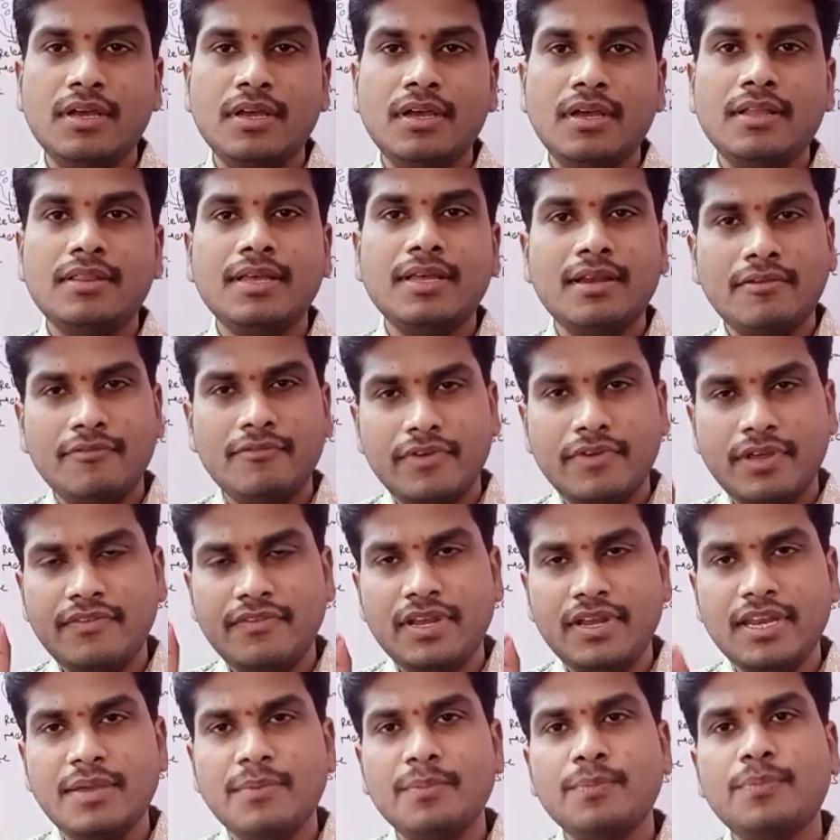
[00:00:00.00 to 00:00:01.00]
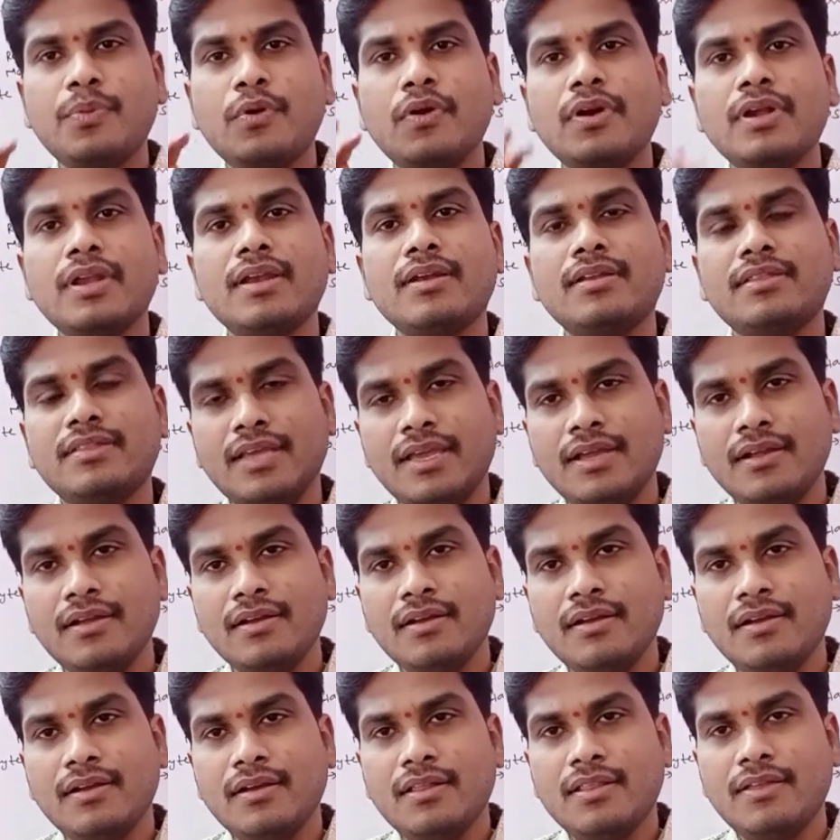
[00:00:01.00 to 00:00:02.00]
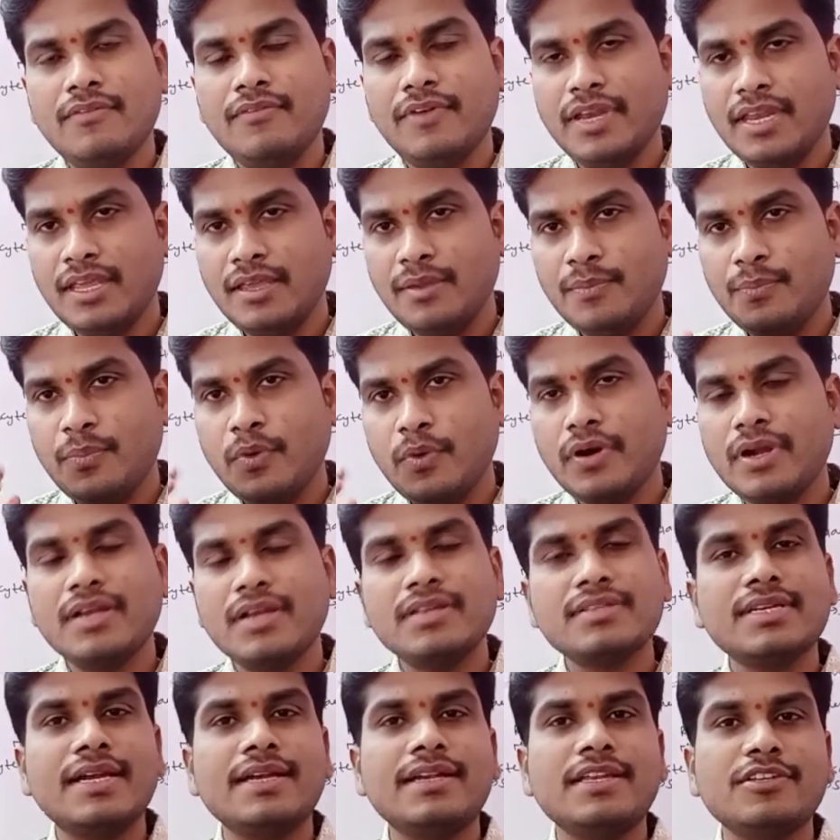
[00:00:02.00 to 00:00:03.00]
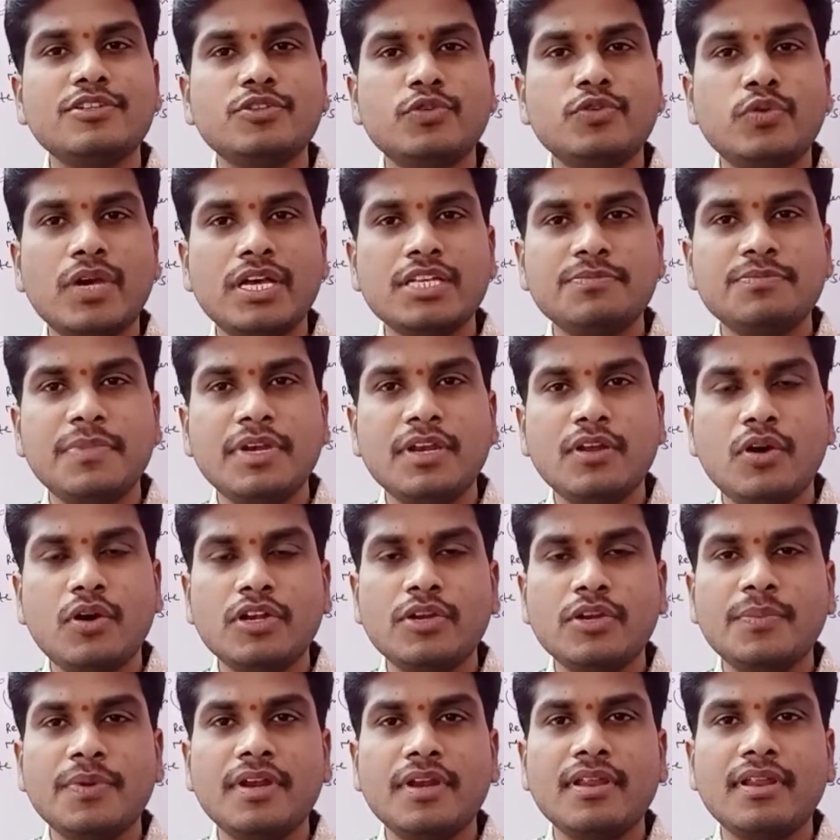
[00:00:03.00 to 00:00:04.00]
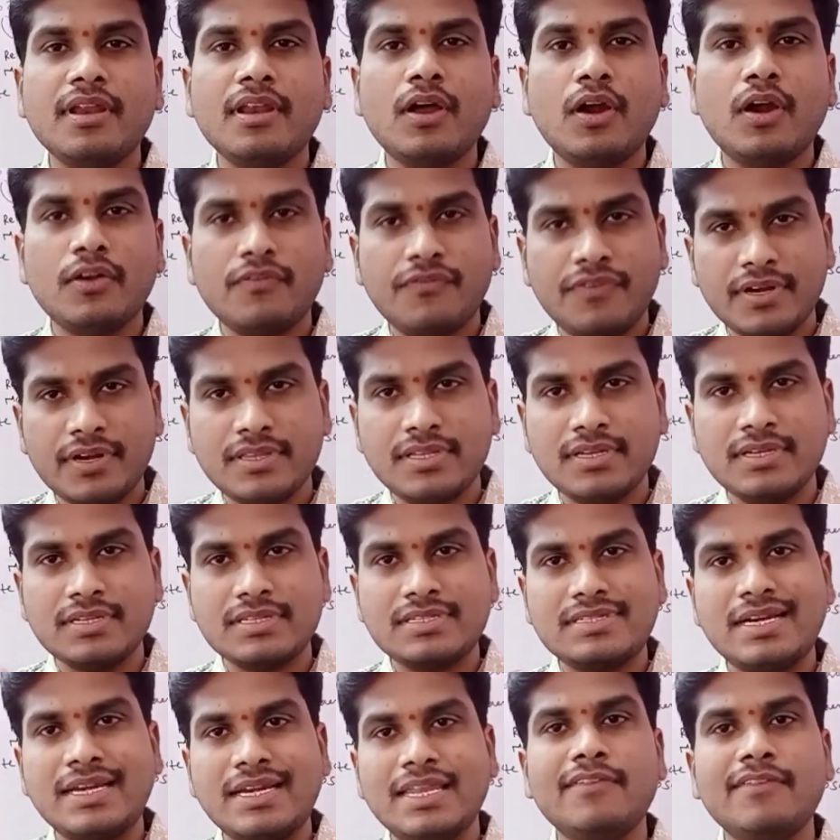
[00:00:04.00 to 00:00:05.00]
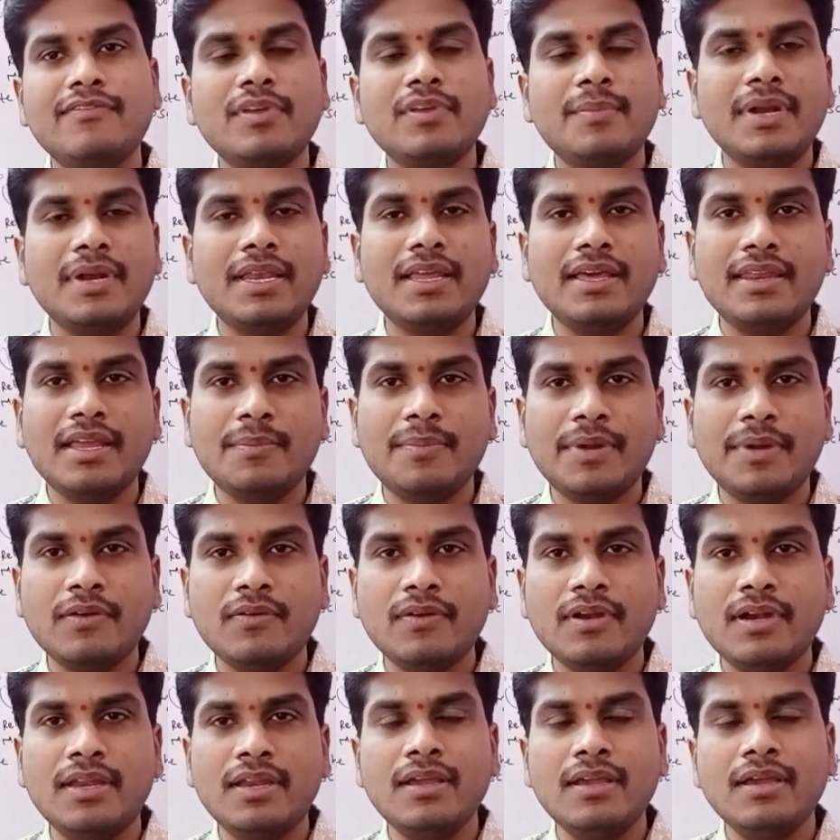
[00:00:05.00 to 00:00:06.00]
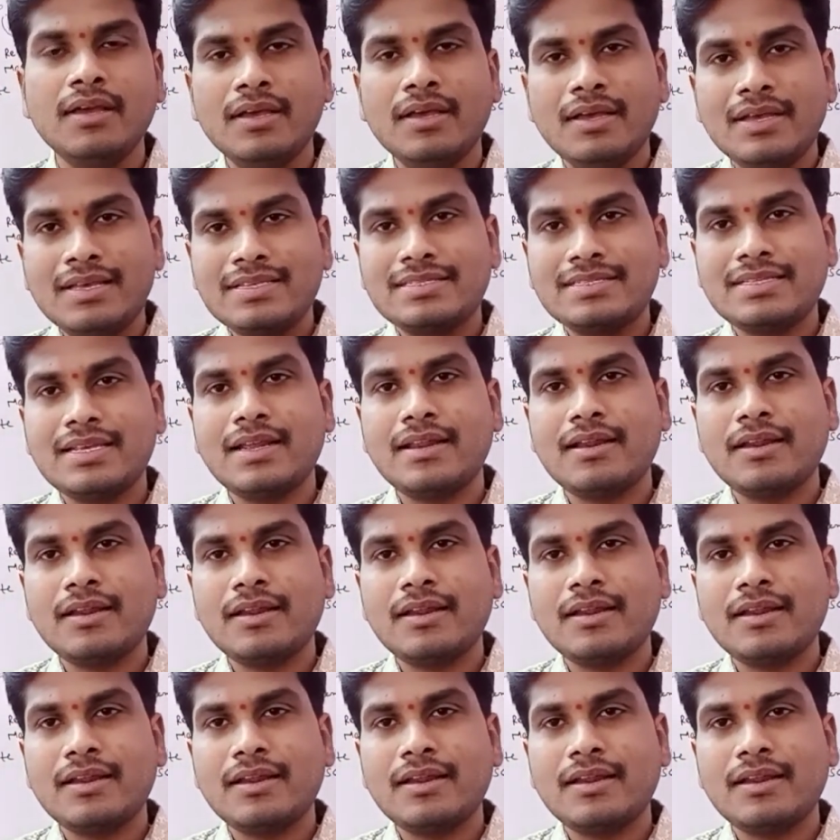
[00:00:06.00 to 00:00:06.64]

Then very important thing, the very important scientist who has been contributed a lot for the study of the malaria, particularly Sir